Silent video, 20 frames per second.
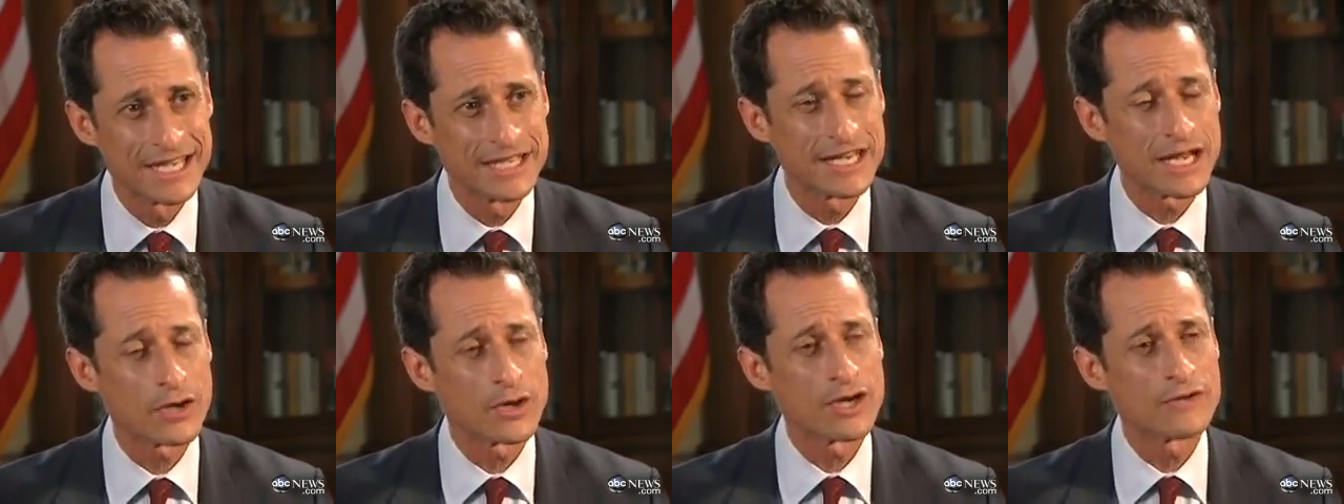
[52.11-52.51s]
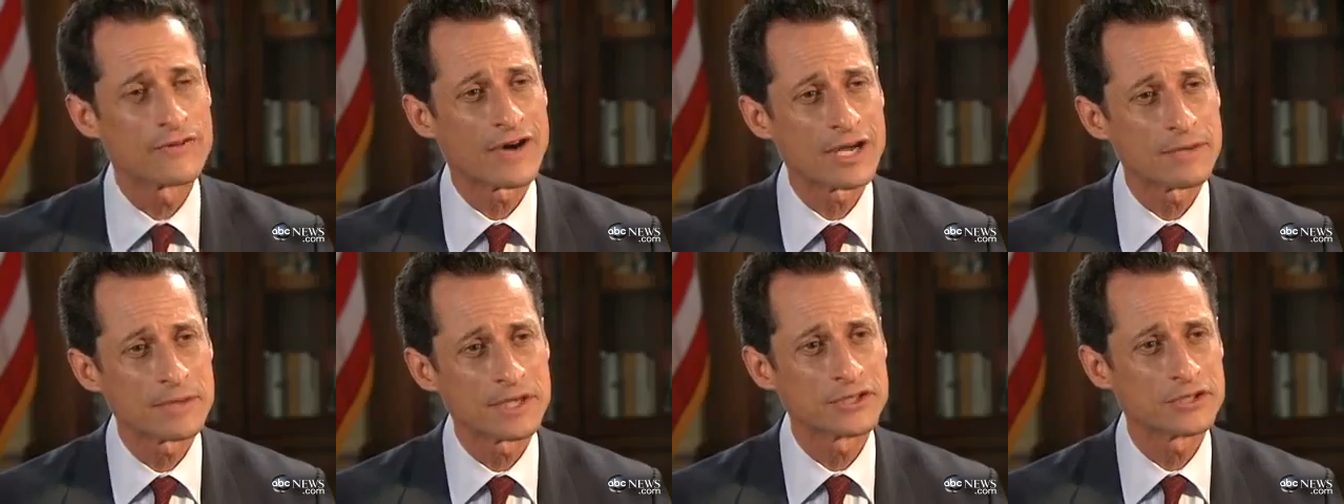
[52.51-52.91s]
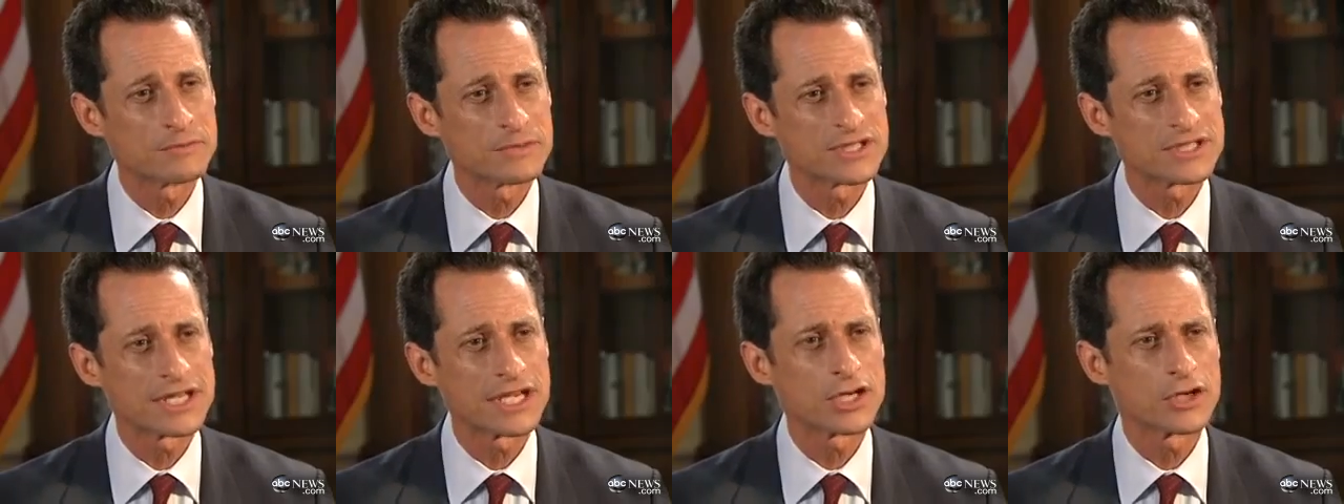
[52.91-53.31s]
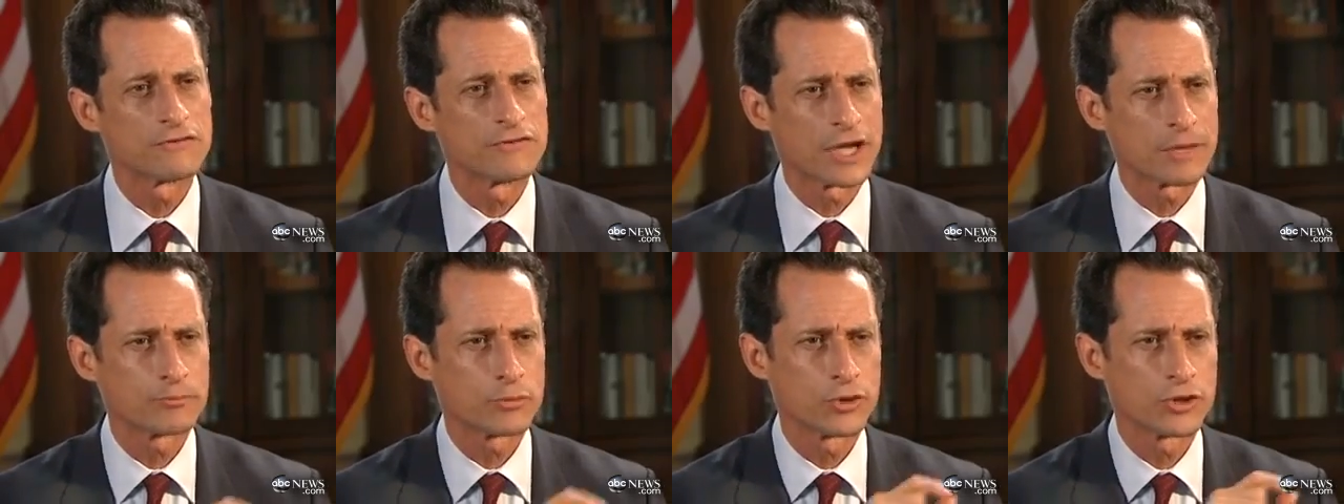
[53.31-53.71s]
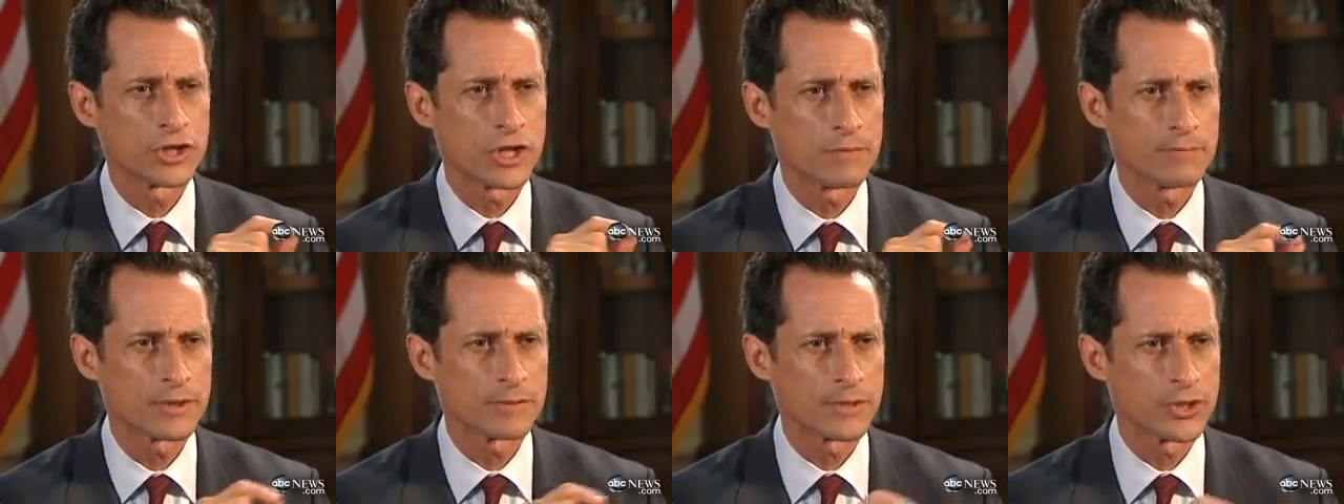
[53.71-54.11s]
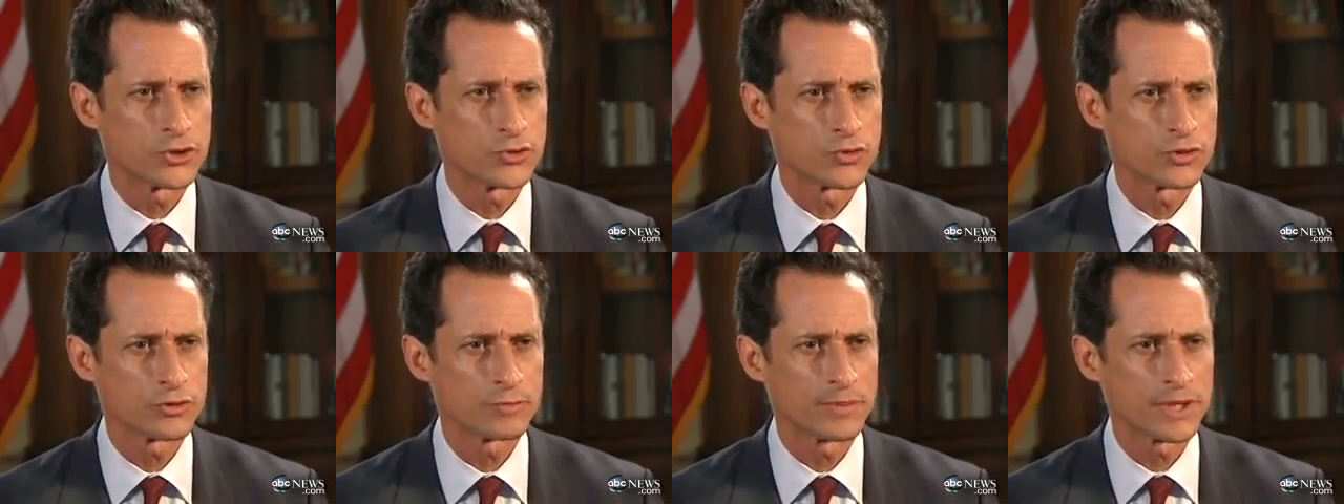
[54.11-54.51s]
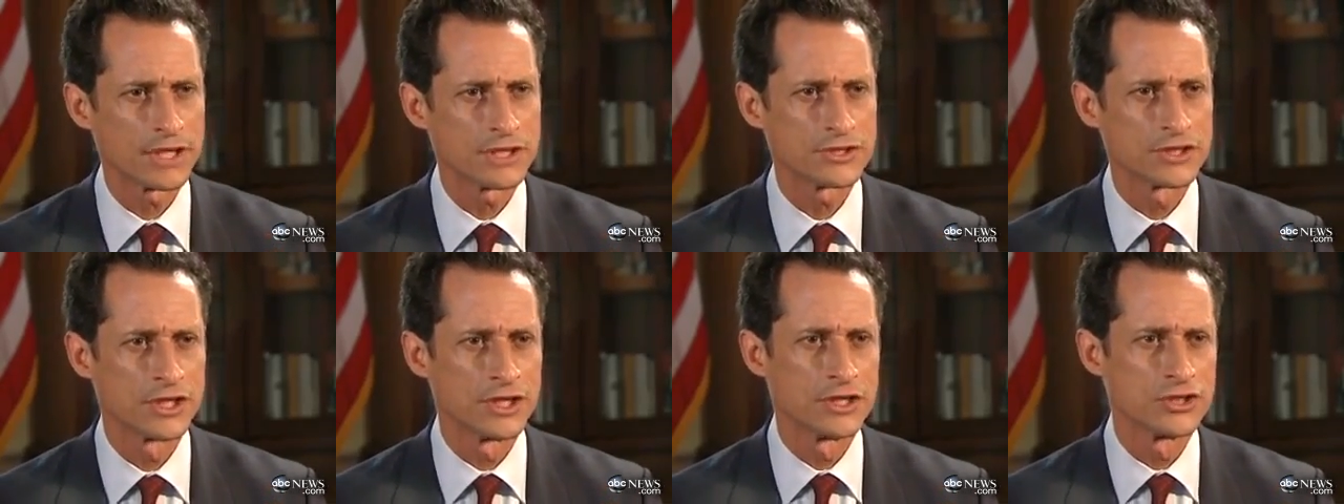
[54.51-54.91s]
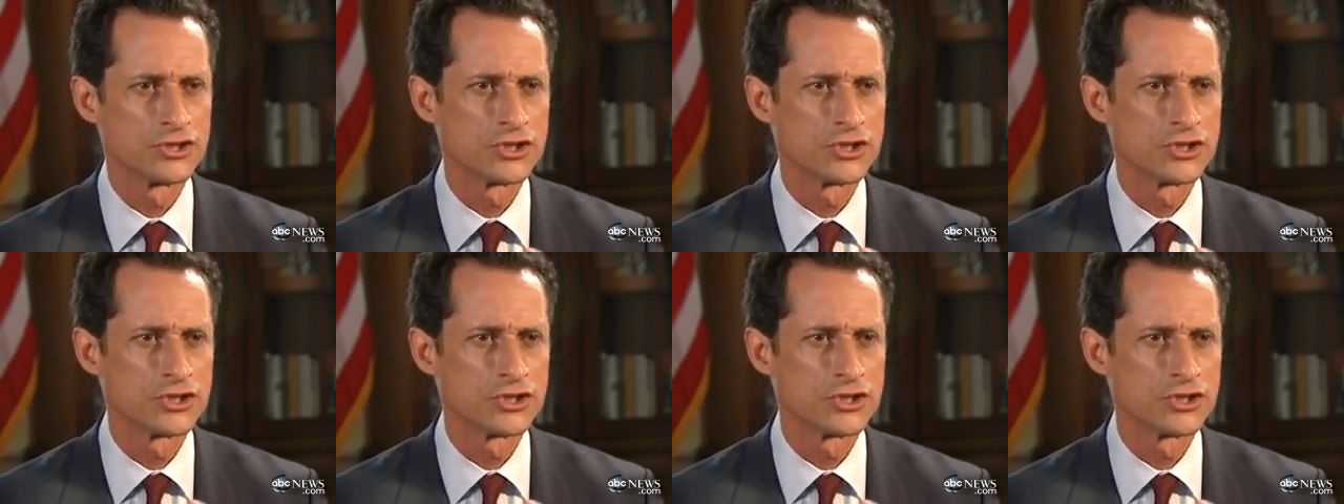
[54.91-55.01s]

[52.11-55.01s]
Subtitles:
Now, have I made the mistake of not putting up on my Twitter page,